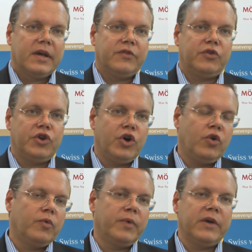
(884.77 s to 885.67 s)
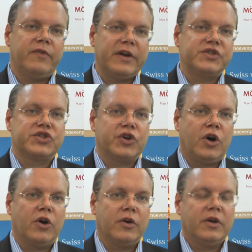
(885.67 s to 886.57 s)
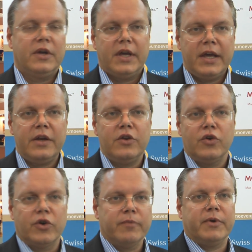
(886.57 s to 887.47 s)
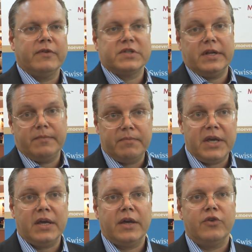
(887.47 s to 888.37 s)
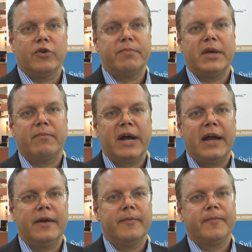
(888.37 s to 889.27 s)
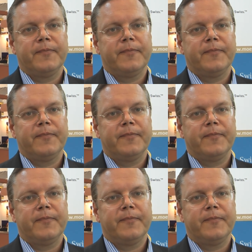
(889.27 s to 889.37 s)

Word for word: As you know, we're very strong in Europe, obviously being a European brand.